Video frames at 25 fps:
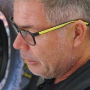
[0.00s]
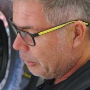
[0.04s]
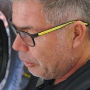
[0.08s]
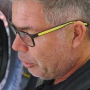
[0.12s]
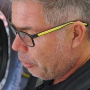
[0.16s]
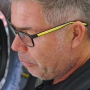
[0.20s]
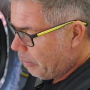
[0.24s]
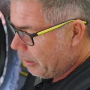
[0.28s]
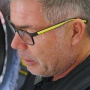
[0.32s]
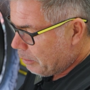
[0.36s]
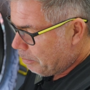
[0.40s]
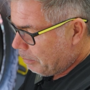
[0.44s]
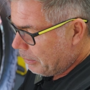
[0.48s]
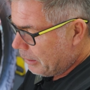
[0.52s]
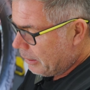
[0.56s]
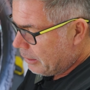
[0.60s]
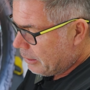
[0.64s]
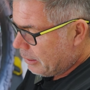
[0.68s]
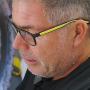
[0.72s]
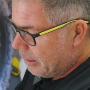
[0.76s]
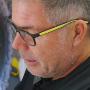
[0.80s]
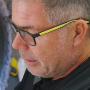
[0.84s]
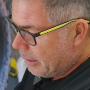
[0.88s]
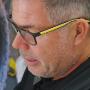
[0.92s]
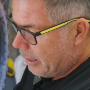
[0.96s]

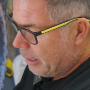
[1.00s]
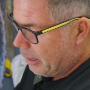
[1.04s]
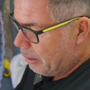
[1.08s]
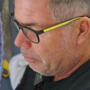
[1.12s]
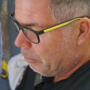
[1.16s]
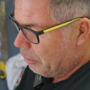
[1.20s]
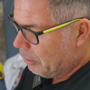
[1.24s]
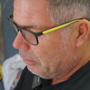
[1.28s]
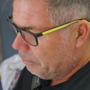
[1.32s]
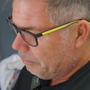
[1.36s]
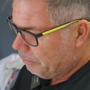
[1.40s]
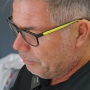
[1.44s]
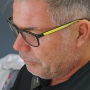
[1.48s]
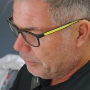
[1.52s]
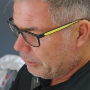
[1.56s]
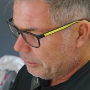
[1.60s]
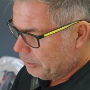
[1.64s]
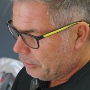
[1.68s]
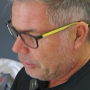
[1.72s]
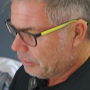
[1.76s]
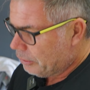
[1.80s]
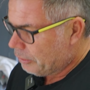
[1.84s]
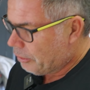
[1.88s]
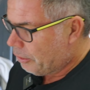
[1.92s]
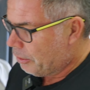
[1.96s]
USB-C cable.
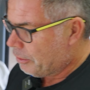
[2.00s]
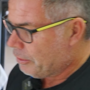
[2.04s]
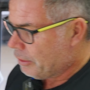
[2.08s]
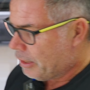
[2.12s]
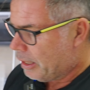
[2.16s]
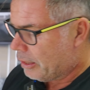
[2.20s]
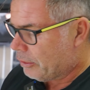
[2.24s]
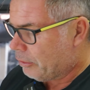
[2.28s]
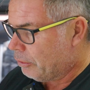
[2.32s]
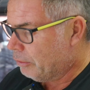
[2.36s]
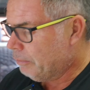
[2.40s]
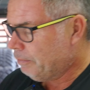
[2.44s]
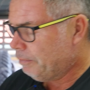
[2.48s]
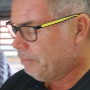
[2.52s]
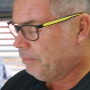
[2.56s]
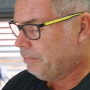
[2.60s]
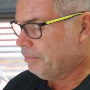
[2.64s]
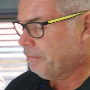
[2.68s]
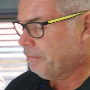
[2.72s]
Let's just turn that on.